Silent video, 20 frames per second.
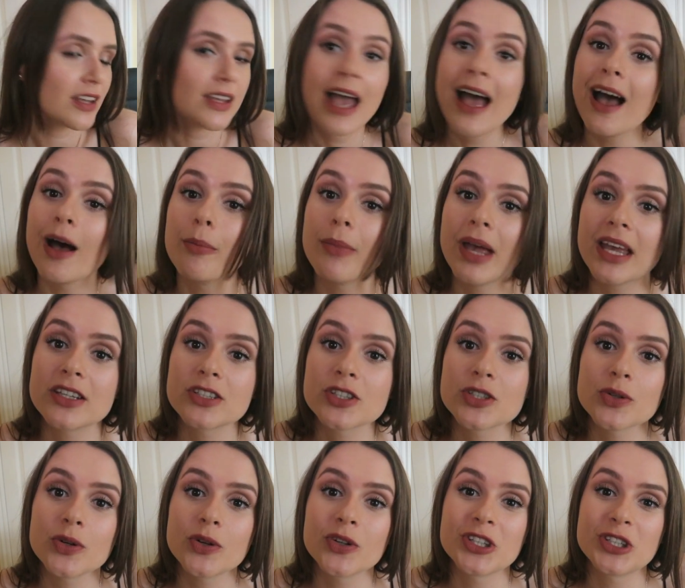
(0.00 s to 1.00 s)
Yeah, make
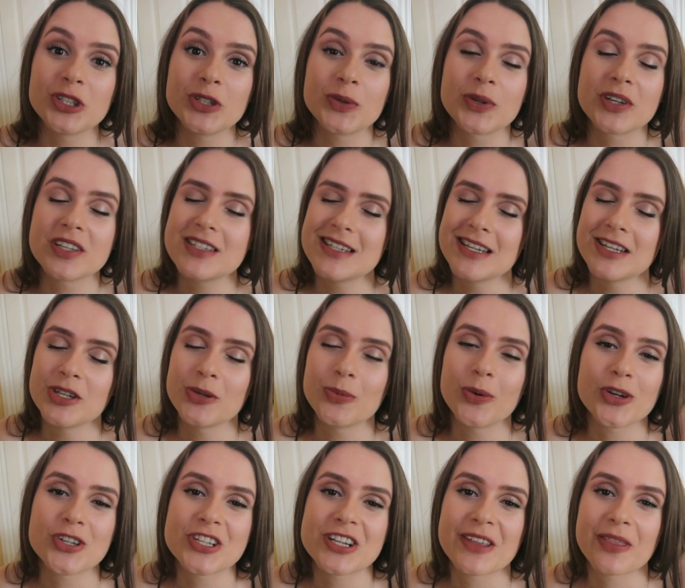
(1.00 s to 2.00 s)
sure you continue
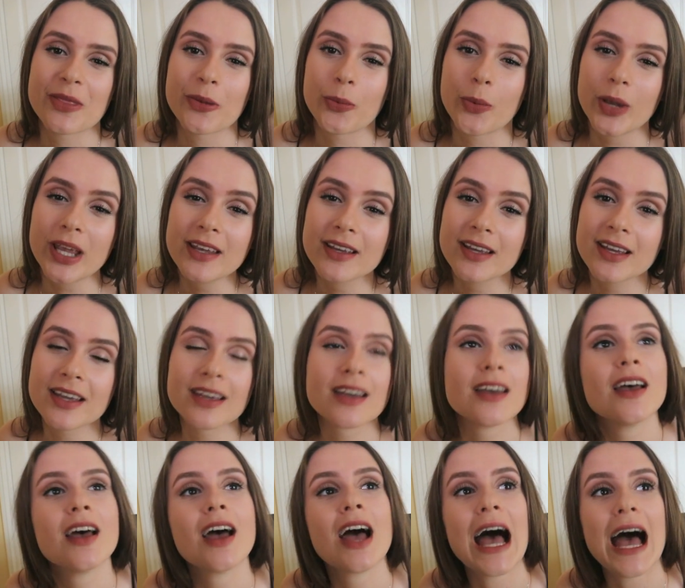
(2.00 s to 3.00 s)
watching The Week,
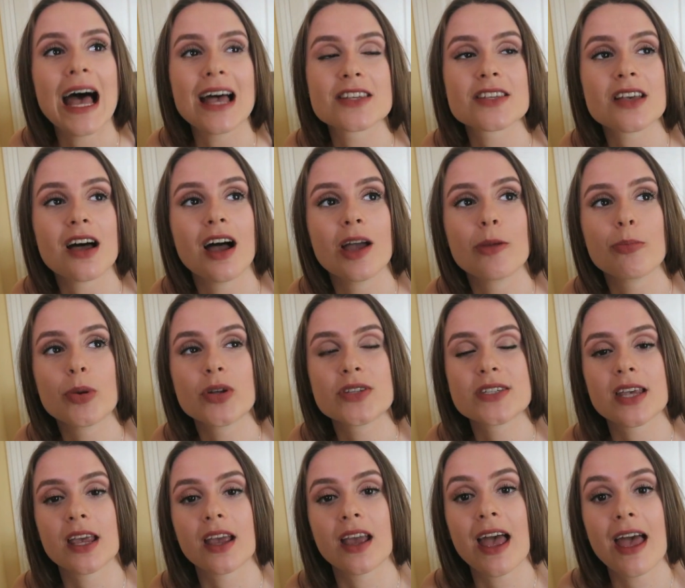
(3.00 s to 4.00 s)
as I'm
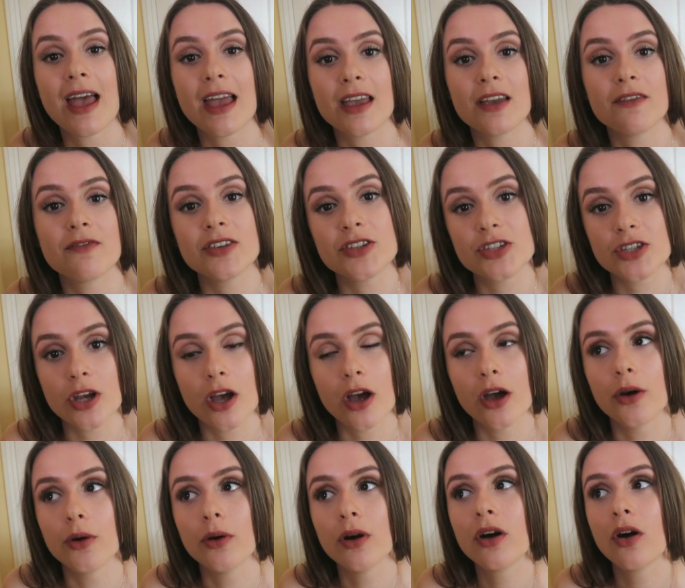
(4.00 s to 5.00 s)
putting a
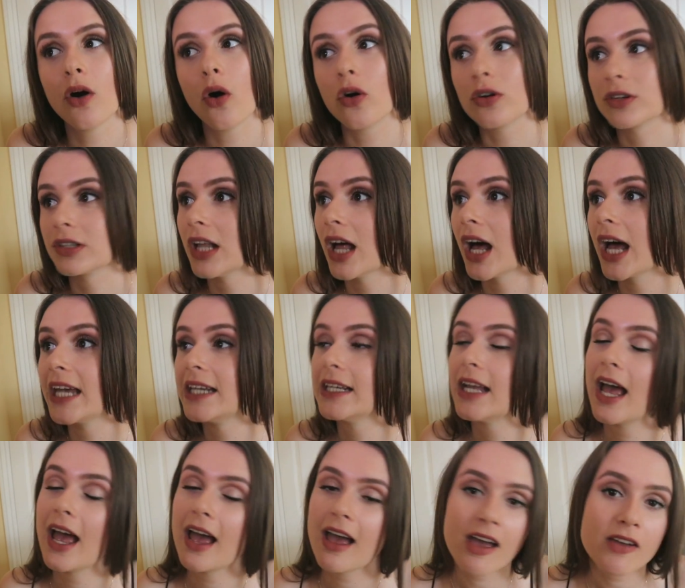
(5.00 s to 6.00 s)
video online
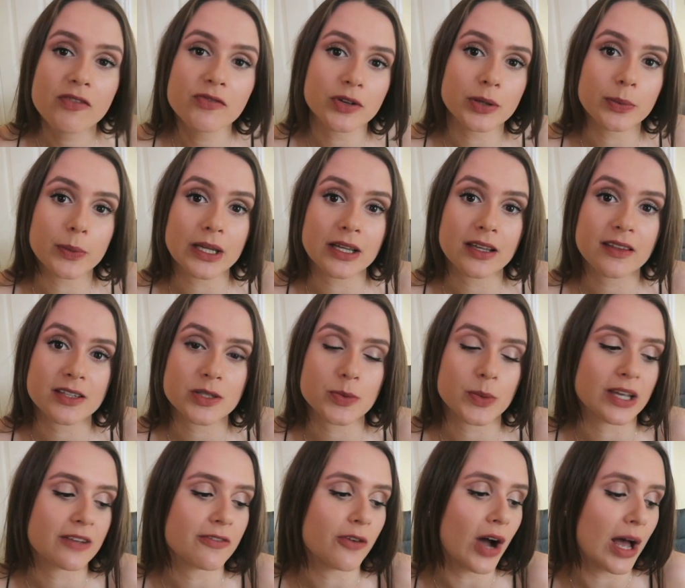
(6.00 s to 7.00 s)
every week this
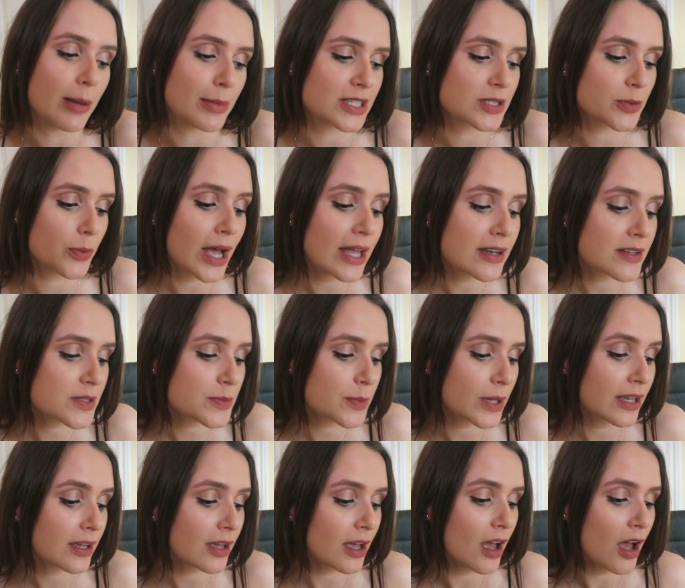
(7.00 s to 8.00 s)
week for MS Awareness
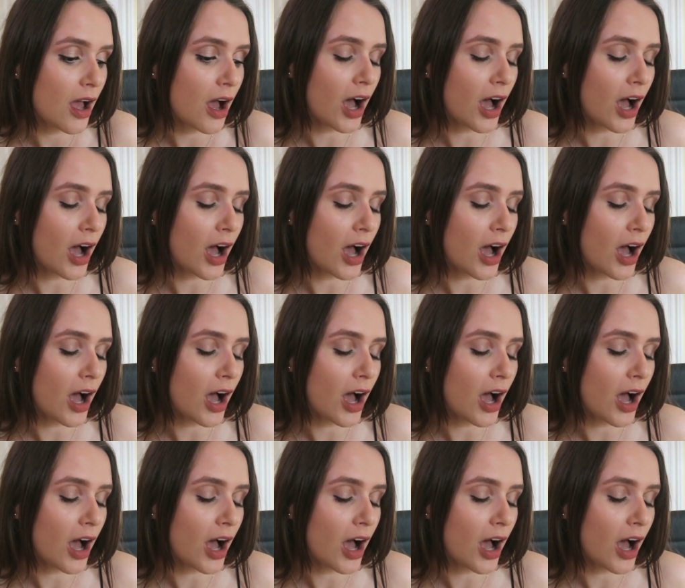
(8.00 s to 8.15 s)
Week.